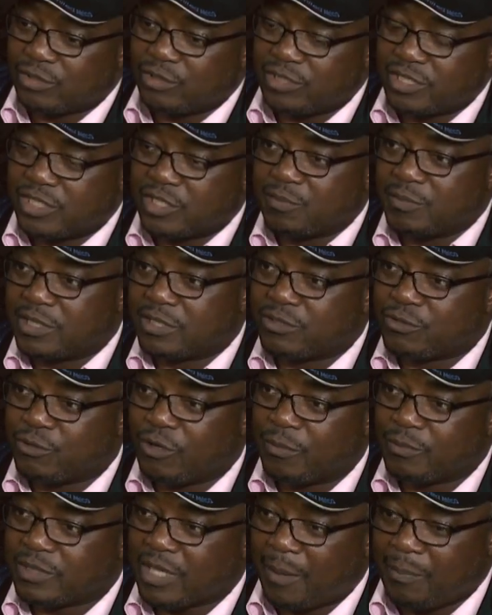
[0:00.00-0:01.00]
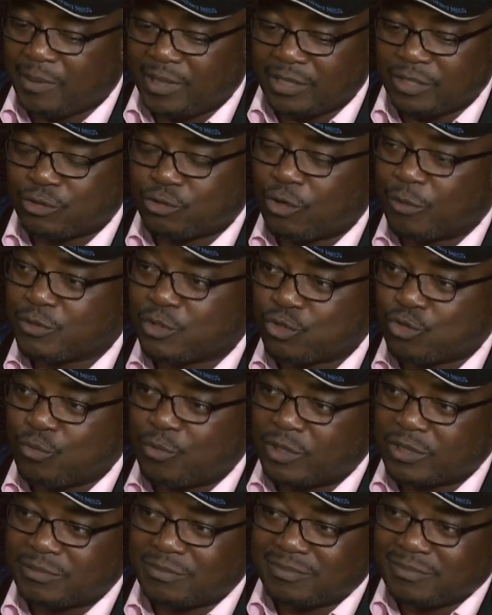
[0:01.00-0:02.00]
you teach me the drums? I play the drums too,
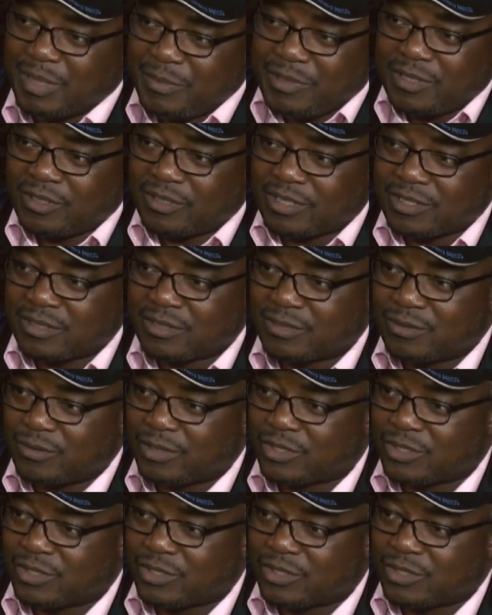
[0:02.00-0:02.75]
but maybe not as good